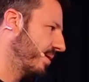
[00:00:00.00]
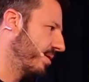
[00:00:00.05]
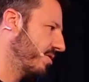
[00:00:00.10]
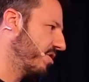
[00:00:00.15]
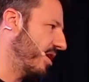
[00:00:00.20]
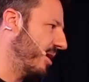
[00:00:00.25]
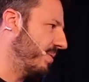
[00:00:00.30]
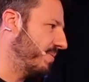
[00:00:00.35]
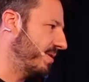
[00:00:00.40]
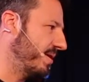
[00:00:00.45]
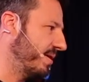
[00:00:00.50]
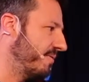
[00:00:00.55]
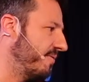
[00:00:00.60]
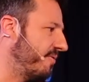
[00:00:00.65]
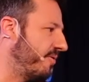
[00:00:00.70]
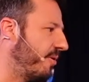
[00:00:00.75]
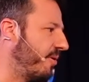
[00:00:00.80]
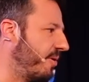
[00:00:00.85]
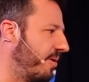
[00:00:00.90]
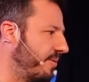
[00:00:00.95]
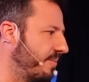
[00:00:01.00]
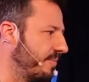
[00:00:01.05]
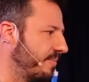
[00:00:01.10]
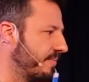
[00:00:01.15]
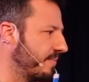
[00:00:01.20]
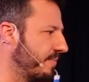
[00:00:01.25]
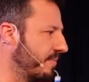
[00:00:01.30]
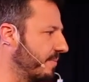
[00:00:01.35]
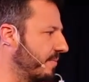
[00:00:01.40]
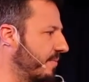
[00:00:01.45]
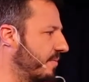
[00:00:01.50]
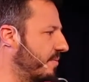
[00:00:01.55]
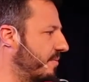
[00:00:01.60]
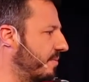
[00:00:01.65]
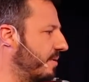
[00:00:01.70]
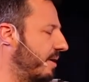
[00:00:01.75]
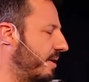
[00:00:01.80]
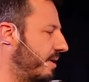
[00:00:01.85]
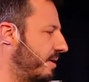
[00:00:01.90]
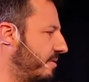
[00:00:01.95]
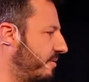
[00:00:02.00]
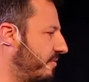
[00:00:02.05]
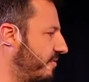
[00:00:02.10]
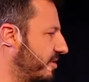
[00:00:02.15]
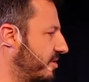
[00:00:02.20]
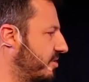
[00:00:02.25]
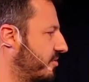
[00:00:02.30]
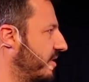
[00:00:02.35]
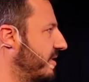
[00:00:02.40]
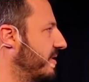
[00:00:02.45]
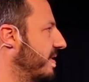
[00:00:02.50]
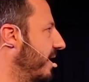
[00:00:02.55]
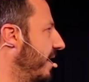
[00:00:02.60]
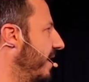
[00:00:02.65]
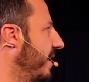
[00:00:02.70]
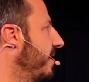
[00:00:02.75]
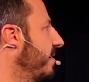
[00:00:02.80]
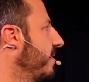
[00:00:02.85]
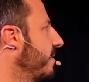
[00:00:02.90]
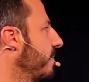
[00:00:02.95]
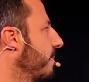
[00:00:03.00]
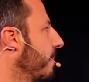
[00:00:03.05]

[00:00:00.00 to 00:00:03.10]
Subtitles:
chapter 4, verse 29.